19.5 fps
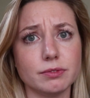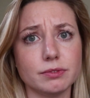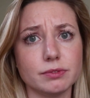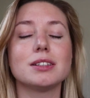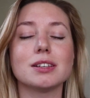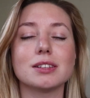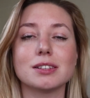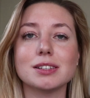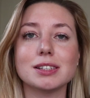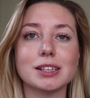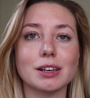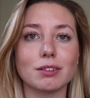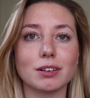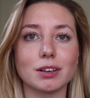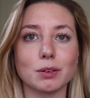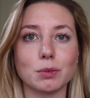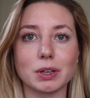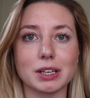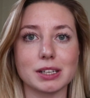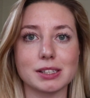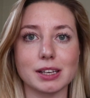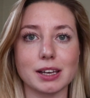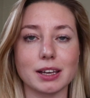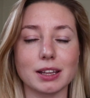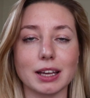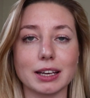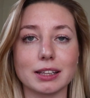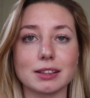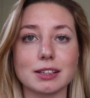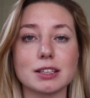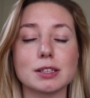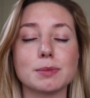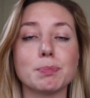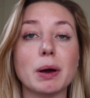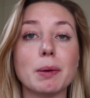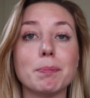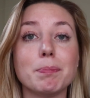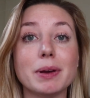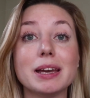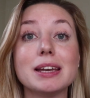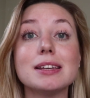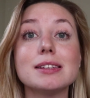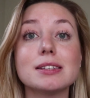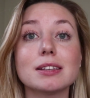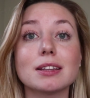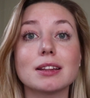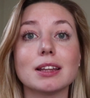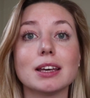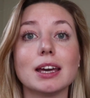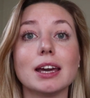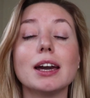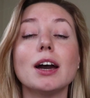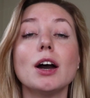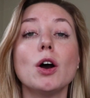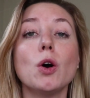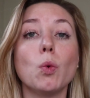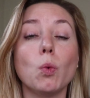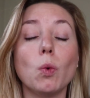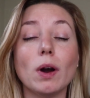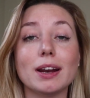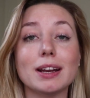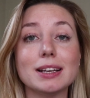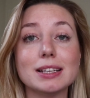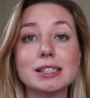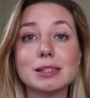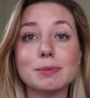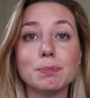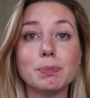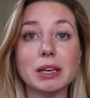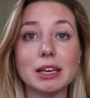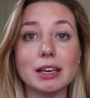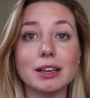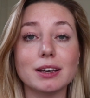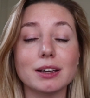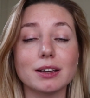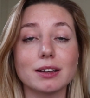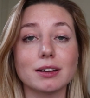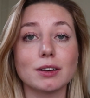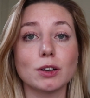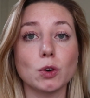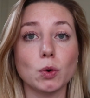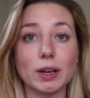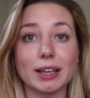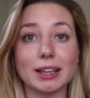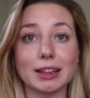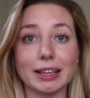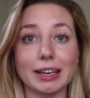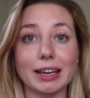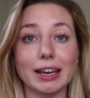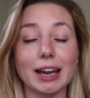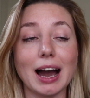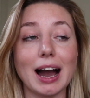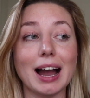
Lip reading: It doesn't sound good when I say it like this, but basically when I speak quickly,